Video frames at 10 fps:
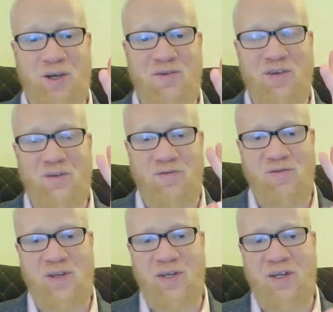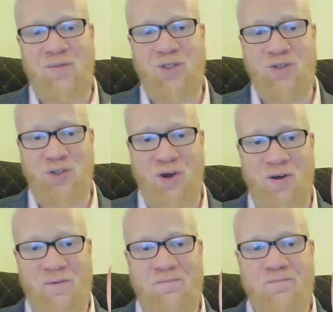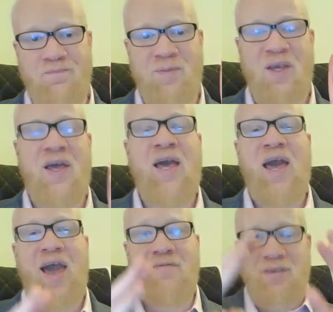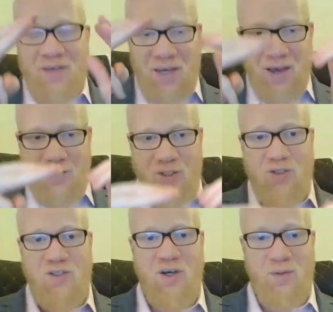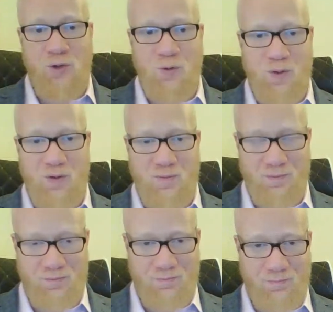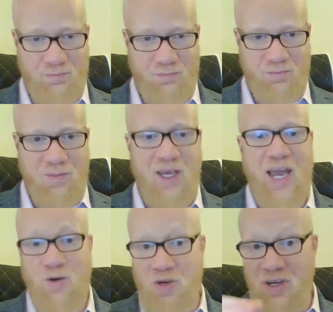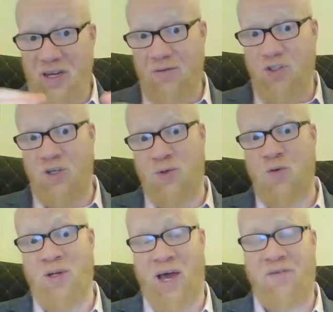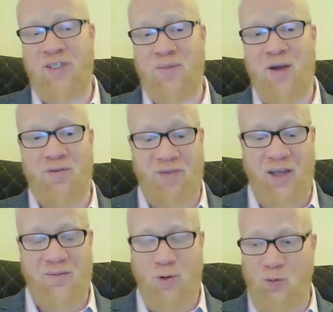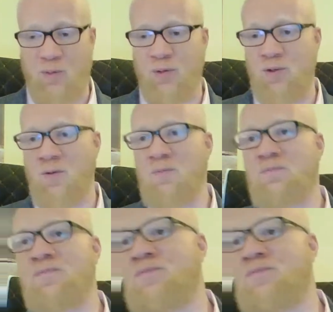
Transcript: itself in feeling, image, and talk. Everything else is subhuman. And you can live a subhuman life, as a matter of fact, most people do,